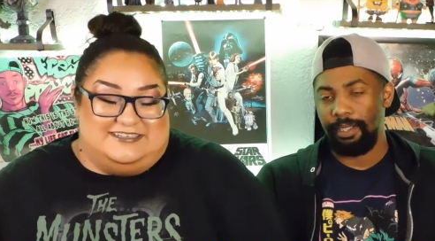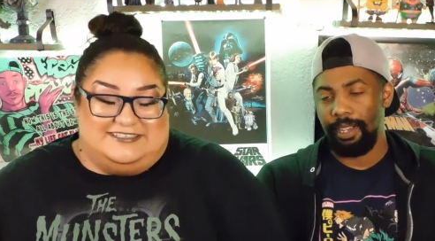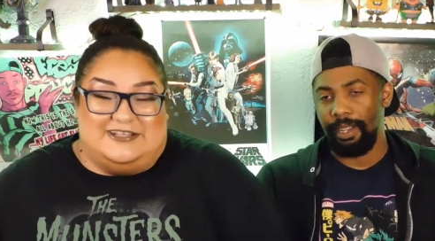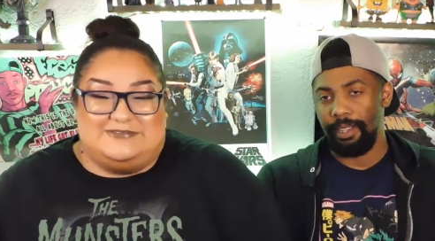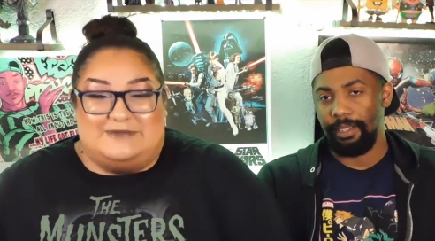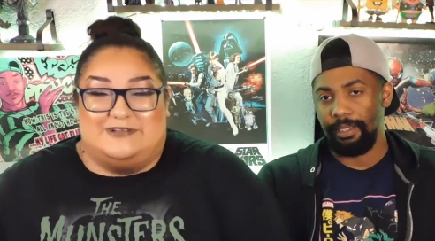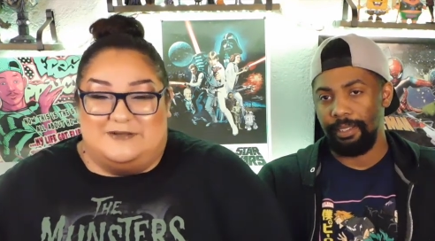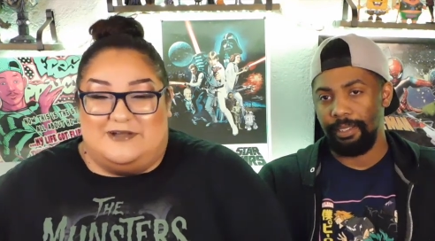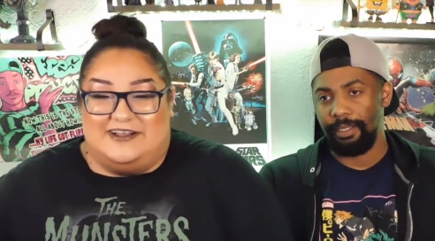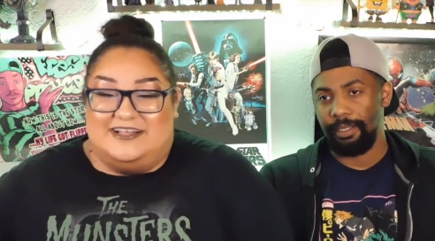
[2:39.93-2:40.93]
Speaker 1: yeah. so that's why I'm talking
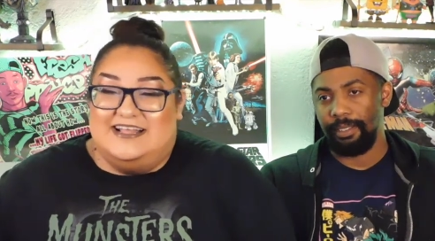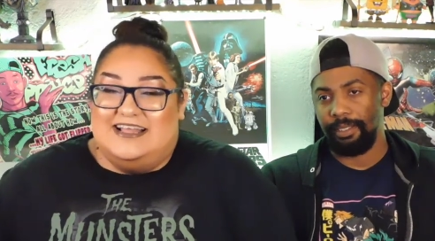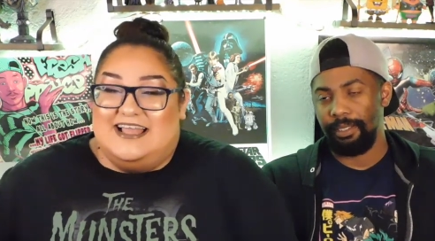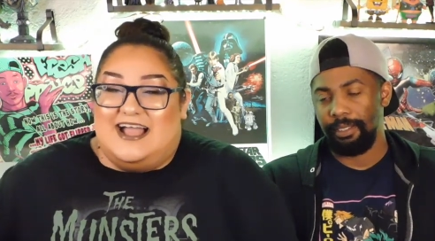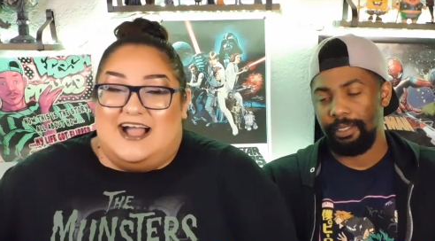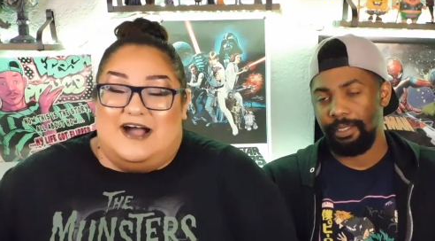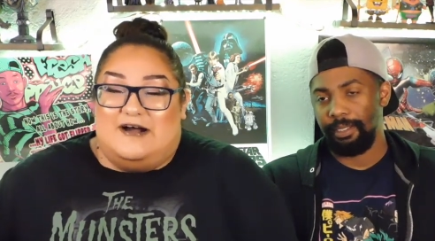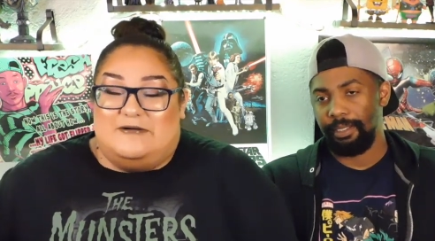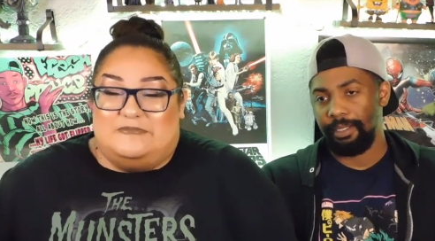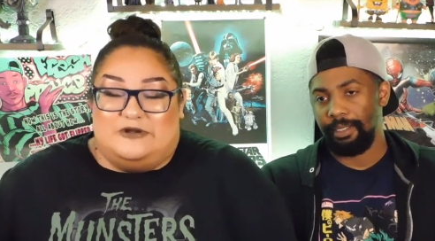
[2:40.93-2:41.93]
about it.
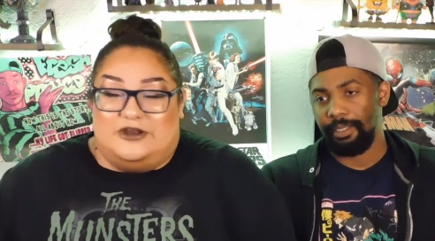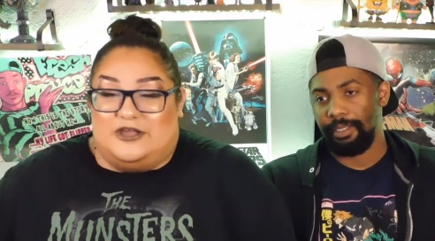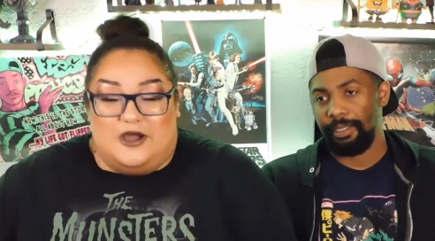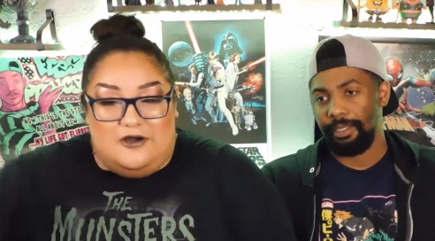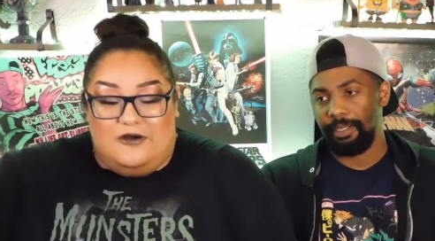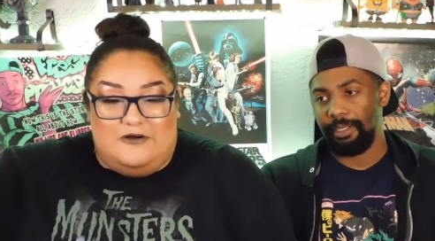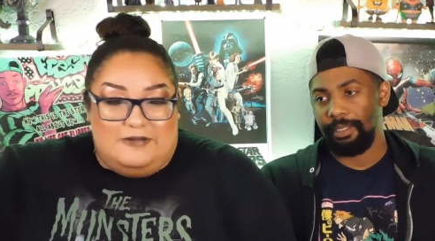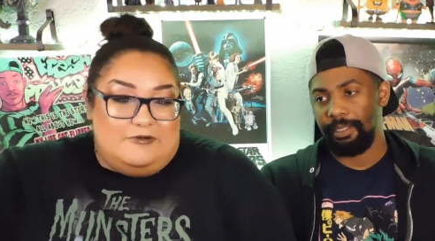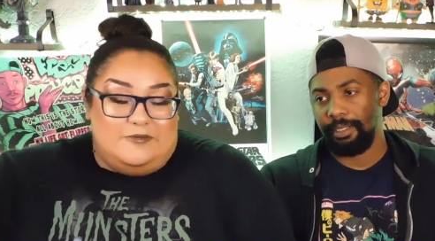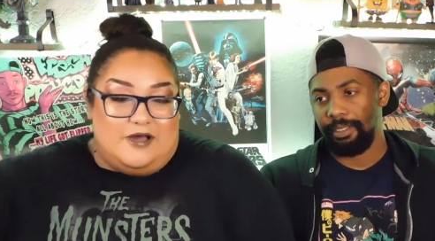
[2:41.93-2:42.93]
Um, we're gonna go and
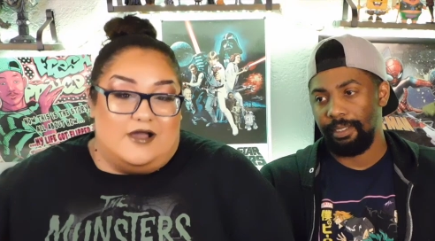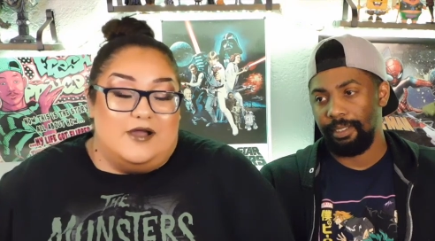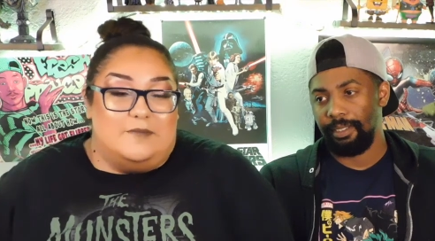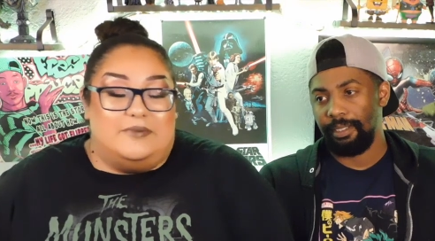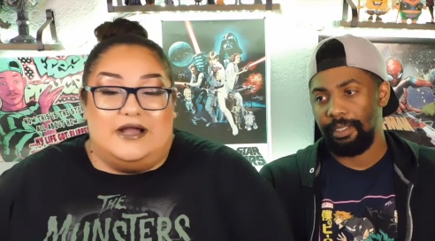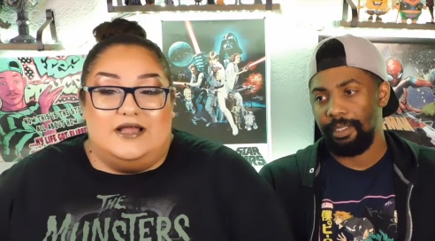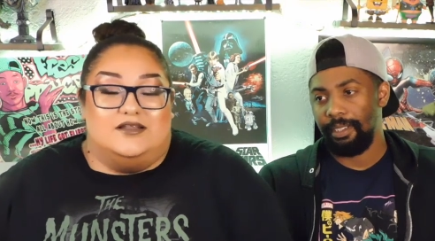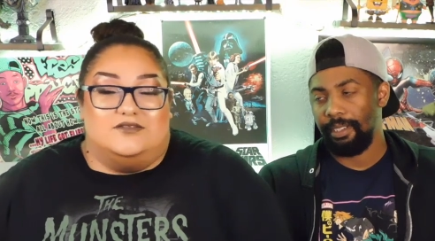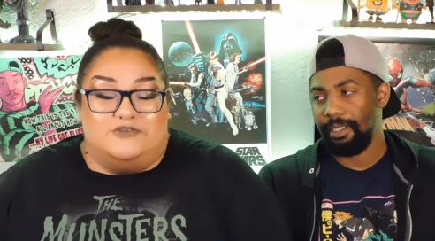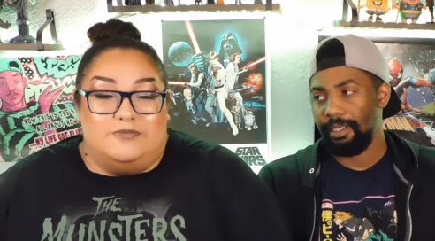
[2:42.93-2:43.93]
blah blah. But
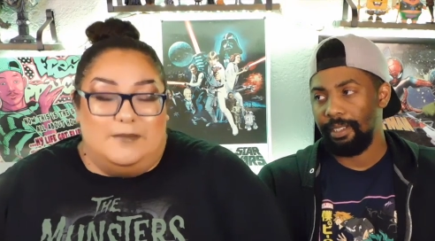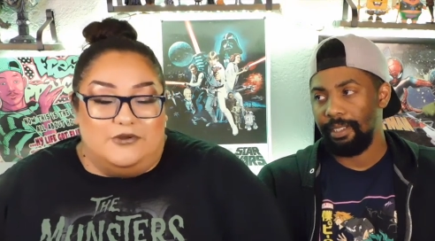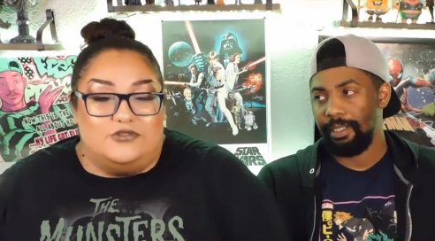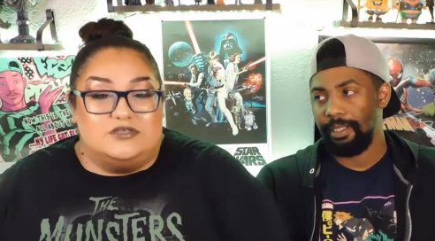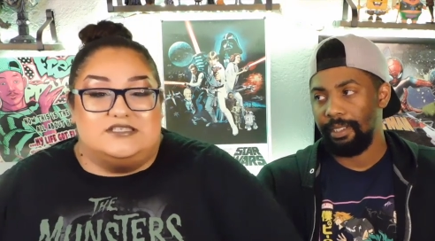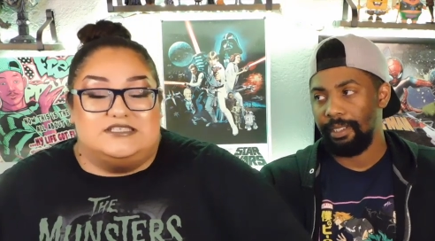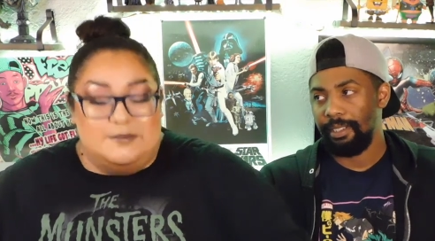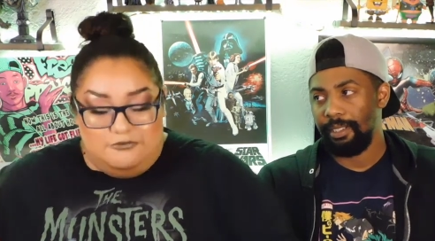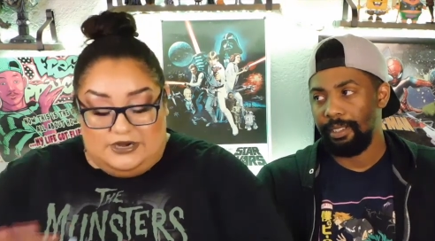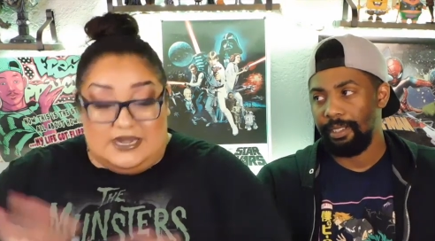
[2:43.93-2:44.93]
remember, they're
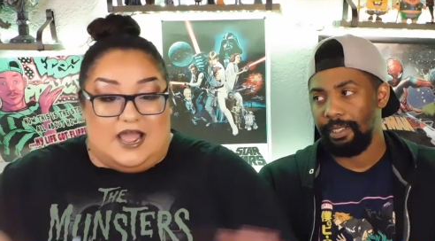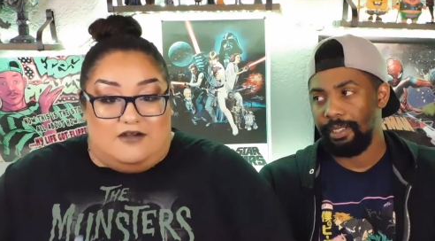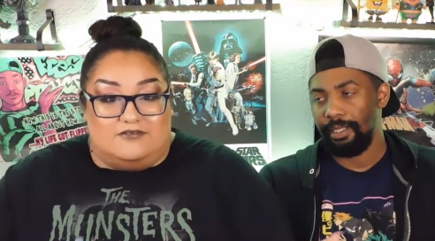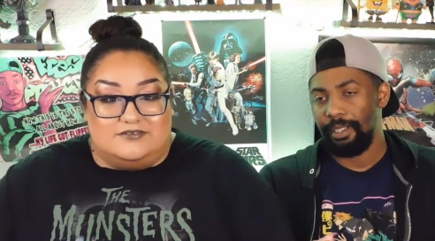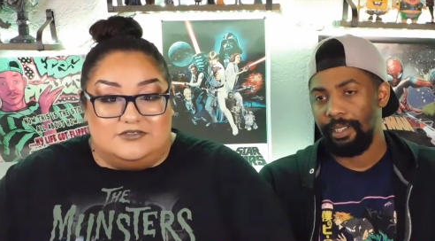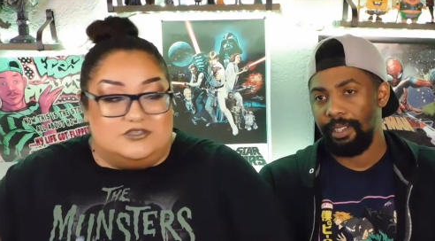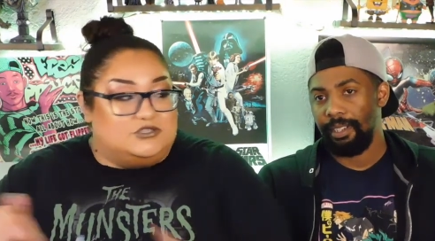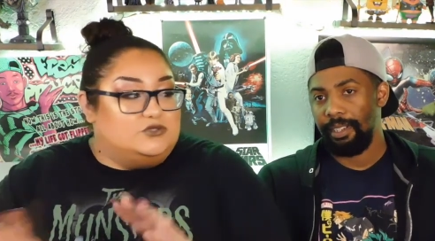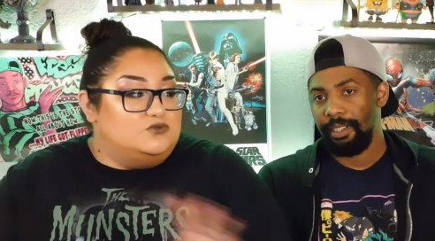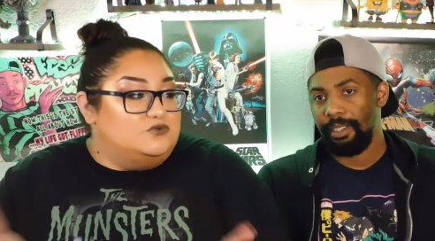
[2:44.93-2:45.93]
separate now. There's
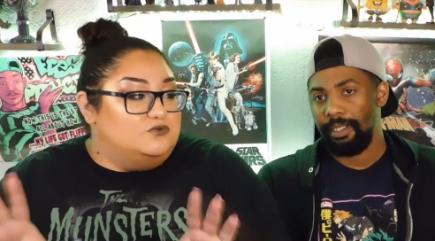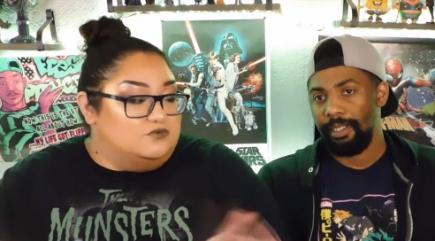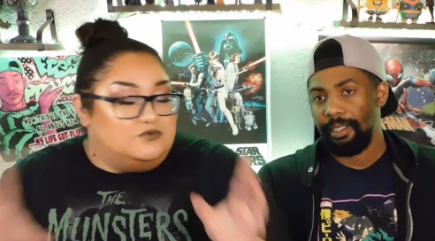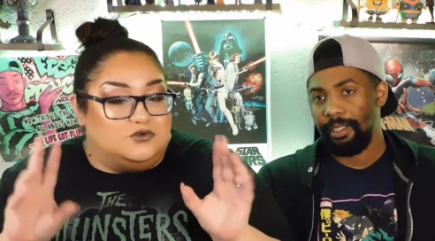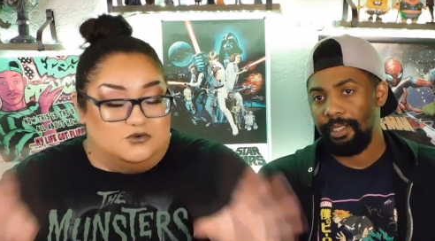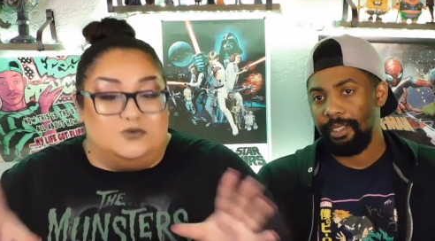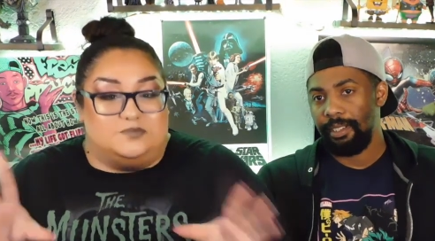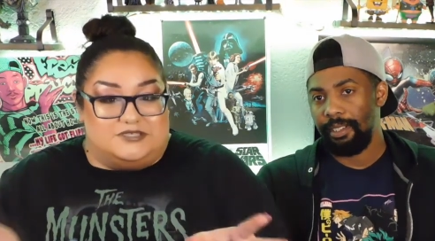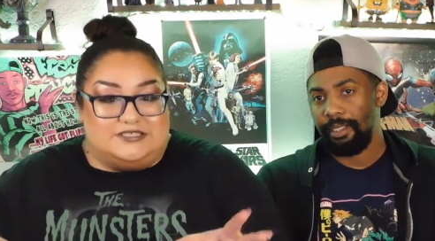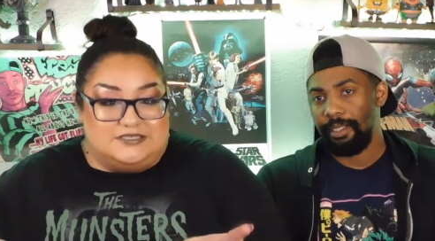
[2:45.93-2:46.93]
two
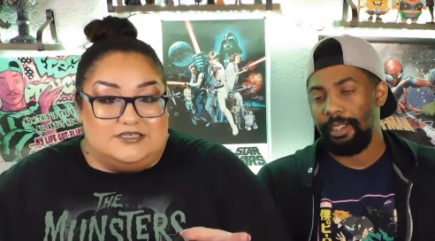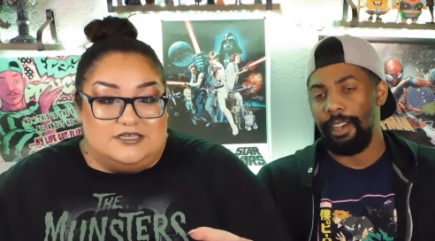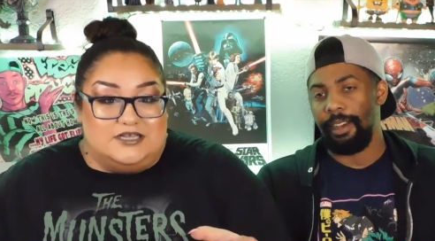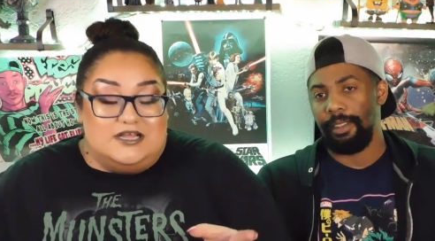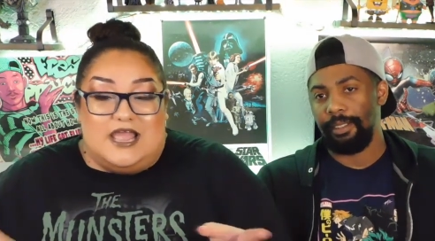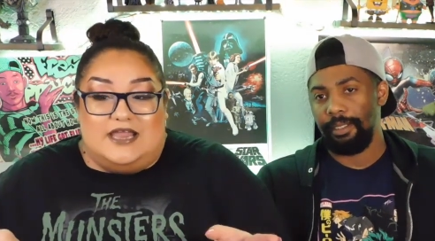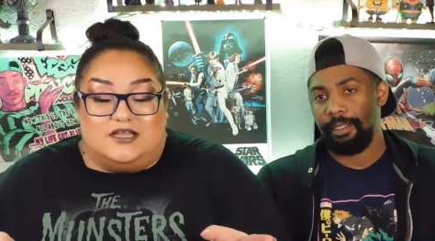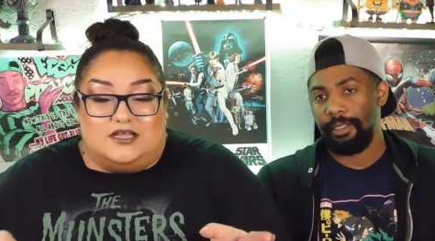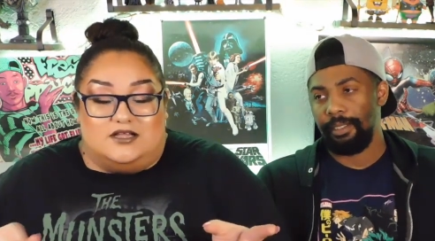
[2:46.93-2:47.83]
groups. Yeah. And